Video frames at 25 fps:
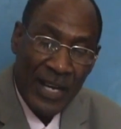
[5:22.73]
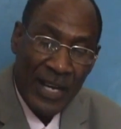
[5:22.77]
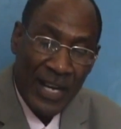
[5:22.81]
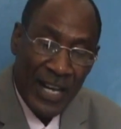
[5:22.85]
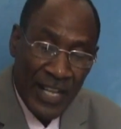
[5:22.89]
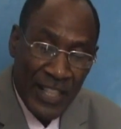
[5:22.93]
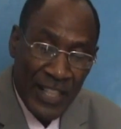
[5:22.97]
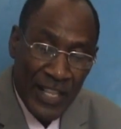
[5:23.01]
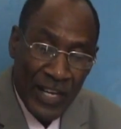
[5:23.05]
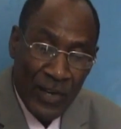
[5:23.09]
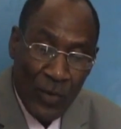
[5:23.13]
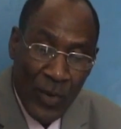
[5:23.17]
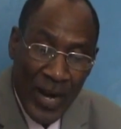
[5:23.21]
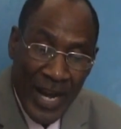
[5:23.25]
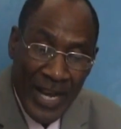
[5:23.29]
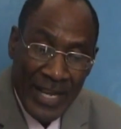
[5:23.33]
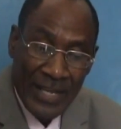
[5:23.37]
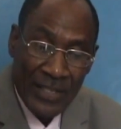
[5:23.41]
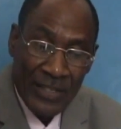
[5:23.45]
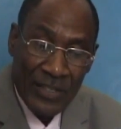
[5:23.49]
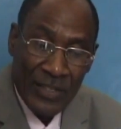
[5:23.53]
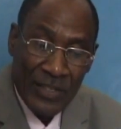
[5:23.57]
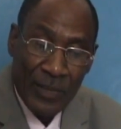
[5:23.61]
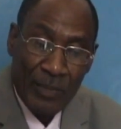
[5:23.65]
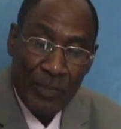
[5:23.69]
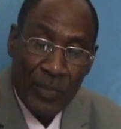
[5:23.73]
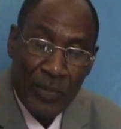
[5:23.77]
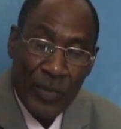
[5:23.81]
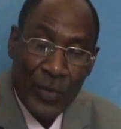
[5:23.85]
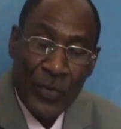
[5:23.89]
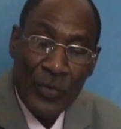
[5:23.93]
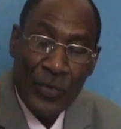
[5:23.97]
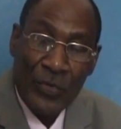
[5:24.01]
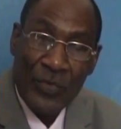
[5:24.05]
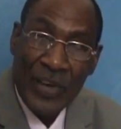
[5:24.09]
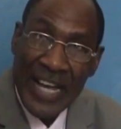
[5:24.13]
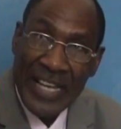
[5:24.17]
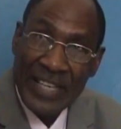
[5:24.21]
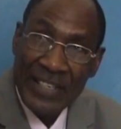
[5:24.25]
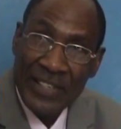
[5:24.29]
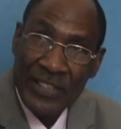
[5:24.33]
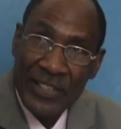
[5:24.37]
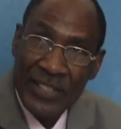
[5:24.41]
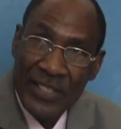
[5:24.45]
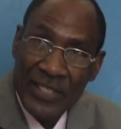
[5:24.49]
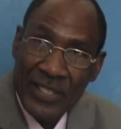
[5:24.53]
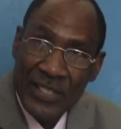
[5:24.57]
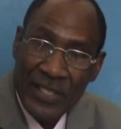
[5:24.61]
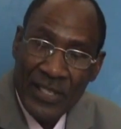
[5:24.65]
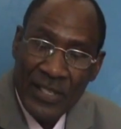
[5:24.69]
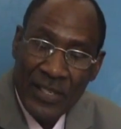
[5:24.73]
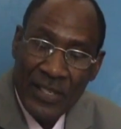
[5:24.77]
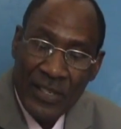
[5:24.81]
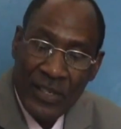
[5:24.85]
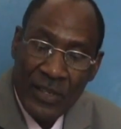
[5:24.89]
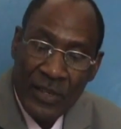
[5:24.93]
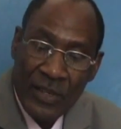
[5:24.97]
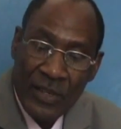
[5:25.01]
otherwise provides